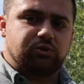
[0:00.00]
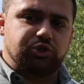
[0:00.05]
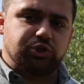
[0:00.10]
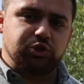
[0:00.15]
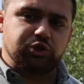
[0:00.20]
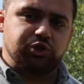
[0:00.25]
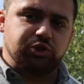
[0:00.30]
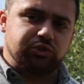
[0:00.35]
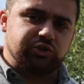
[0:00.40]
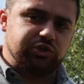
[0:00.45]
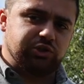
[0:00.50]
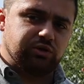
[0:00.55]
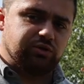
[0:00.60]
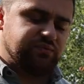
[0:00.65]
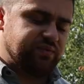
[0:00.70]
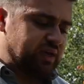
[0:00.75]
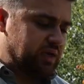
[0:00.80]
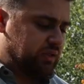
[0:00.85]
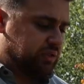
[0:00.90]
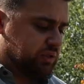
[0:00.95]
Now, in traditional
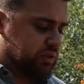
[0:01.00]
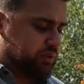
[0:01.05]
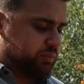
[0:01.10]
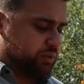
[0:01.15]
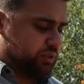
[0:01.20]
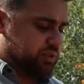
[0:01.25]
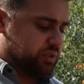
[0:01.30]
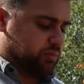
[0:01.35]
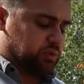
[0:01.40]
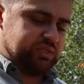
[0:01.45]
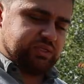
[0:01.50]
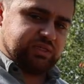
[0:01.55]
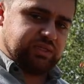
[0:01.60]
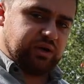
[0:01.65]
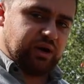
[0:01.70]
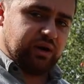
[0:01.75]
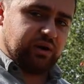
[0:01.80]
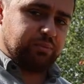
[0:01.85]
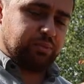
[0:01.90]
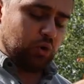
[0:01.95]
surveying, this prism would
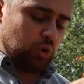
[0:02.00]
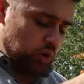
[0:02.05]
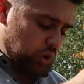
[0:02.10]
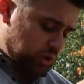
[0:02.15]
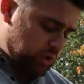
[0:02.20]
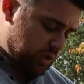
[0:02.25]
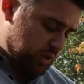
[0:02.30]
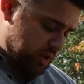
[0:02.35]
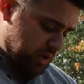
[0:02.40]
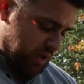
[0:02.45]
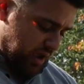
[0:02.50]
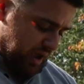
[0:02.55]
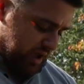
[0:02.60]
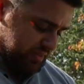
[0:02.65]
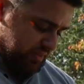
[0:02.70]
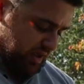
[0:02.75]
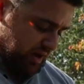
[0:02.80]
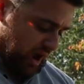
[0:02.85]
sit on a pole, and